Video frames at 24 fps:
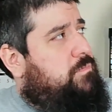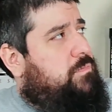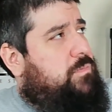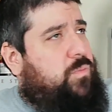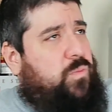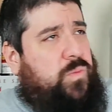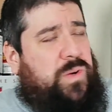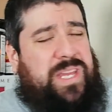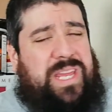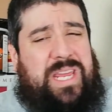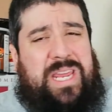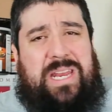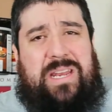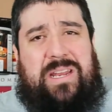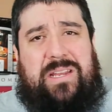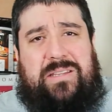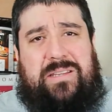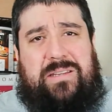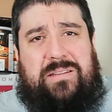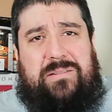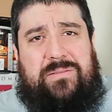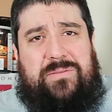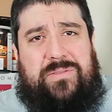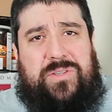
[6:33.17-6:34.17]
We eat
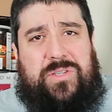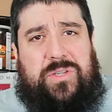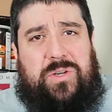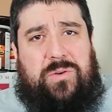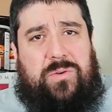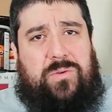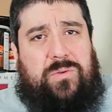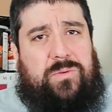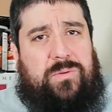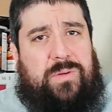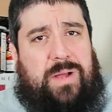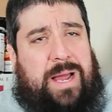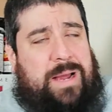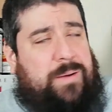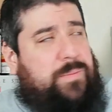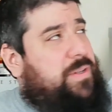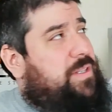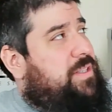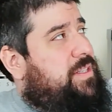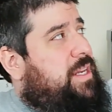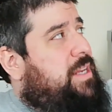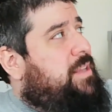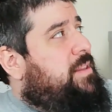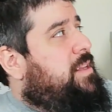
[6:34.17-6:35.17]
it. So I would
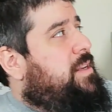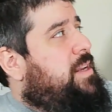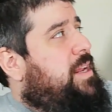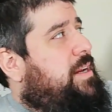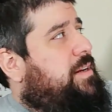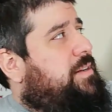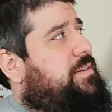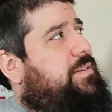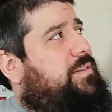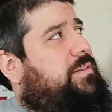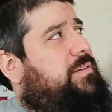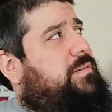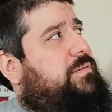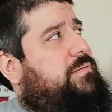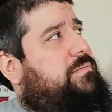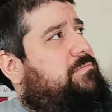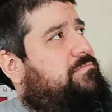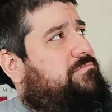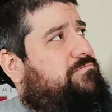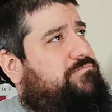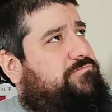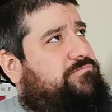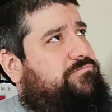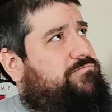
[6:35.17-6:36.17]
say in the next,
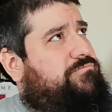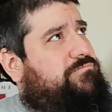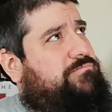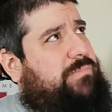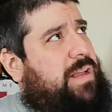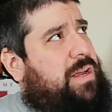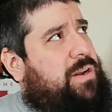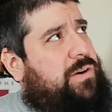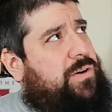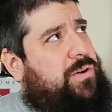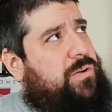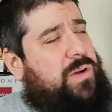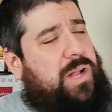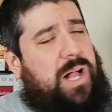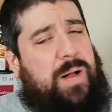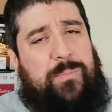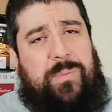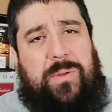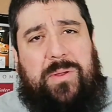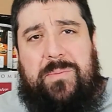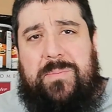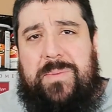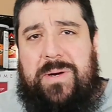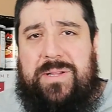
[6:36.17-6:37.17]
I don't know,
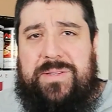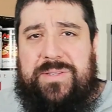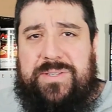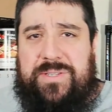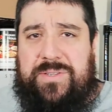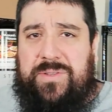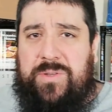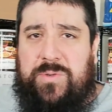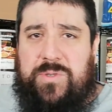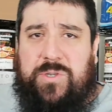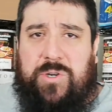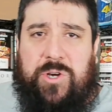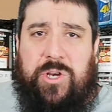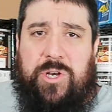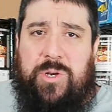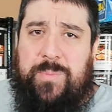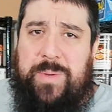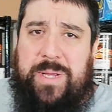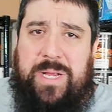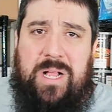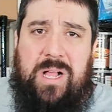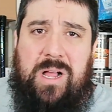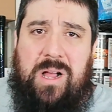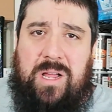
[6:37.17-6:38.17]
couple of months, those are going to
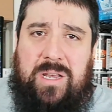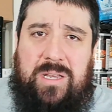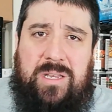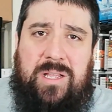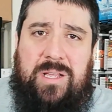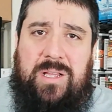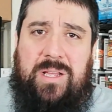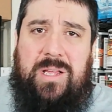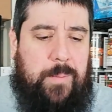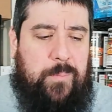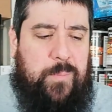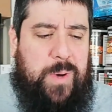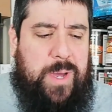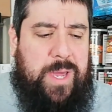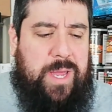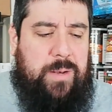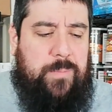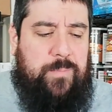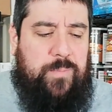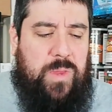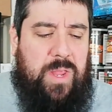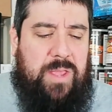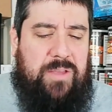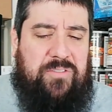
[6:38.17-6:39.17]
be gone. But
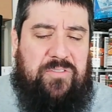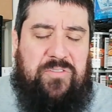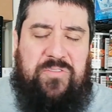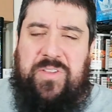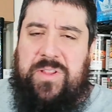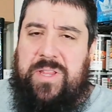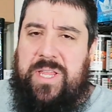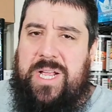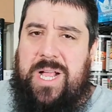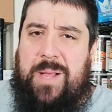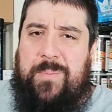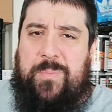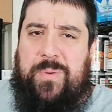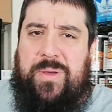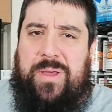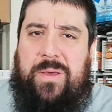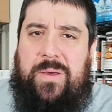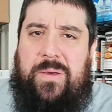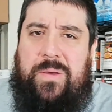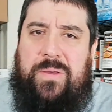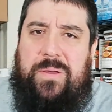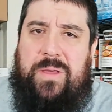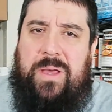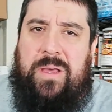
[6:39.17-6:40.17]
filling up
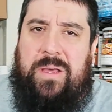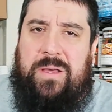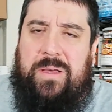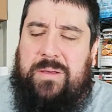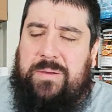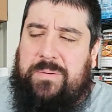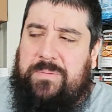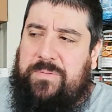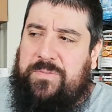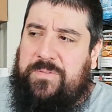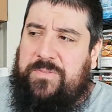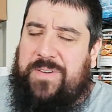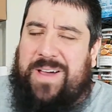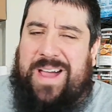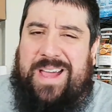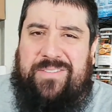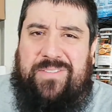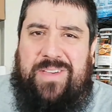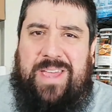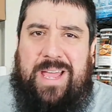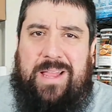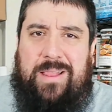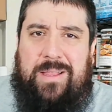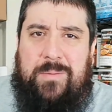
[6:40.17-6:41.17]
a
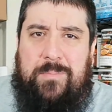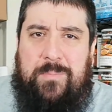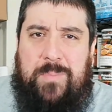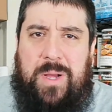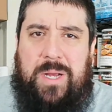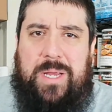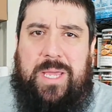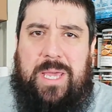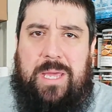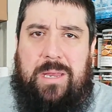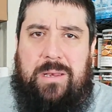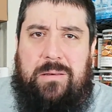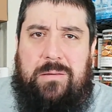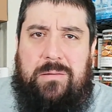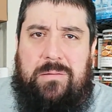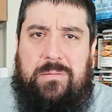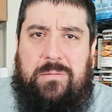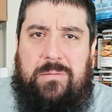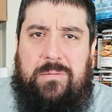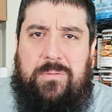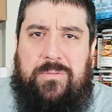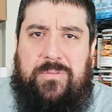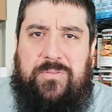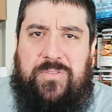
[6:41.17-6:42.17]
5-gallon bucket
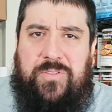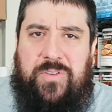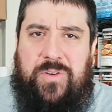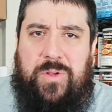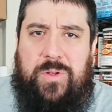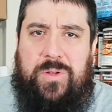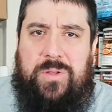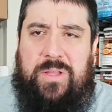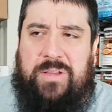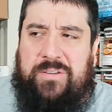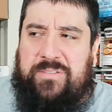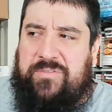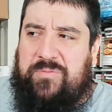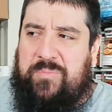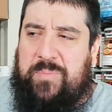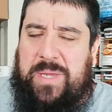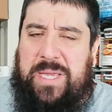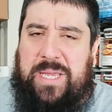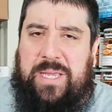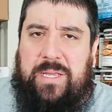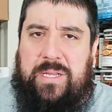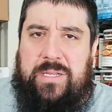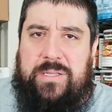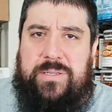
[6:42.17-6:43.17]
full of
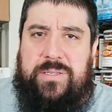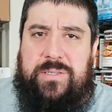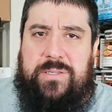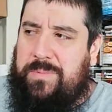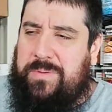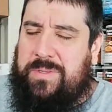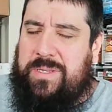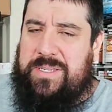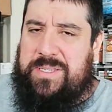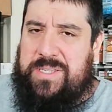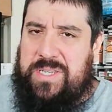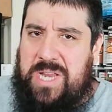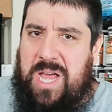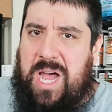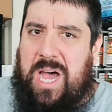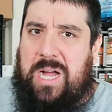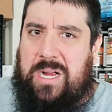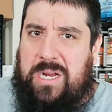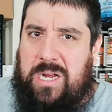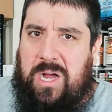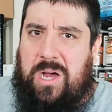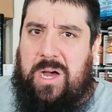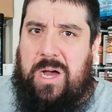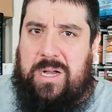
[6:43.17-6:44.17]
beans does not
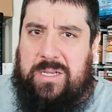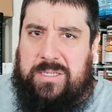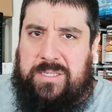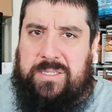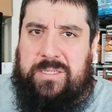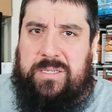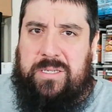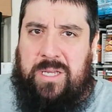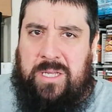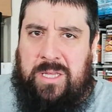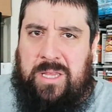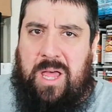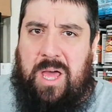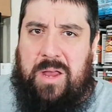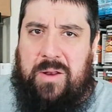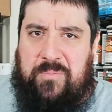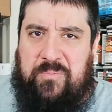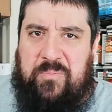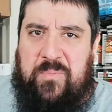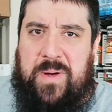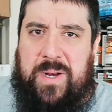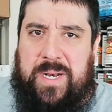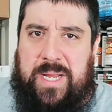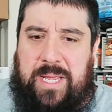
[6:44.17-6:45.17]
cost a lot of
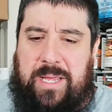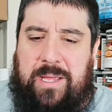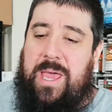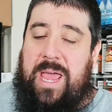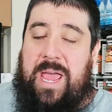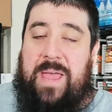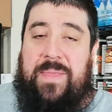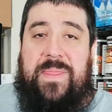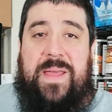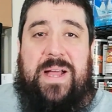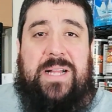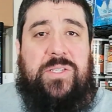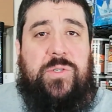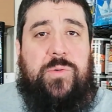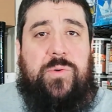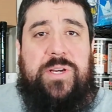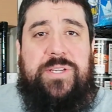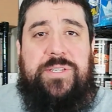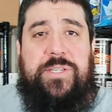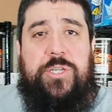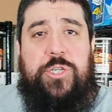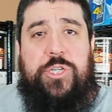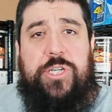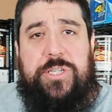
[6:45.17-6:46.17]
money. And that's where I
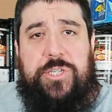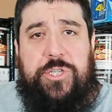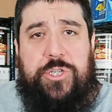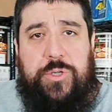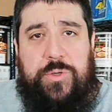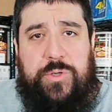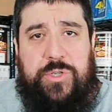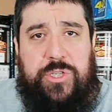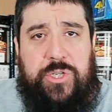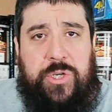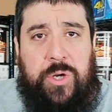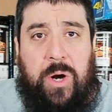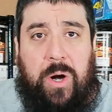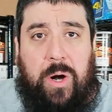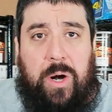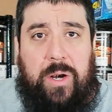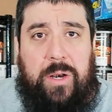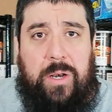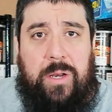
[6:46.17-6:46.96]
suggest you start.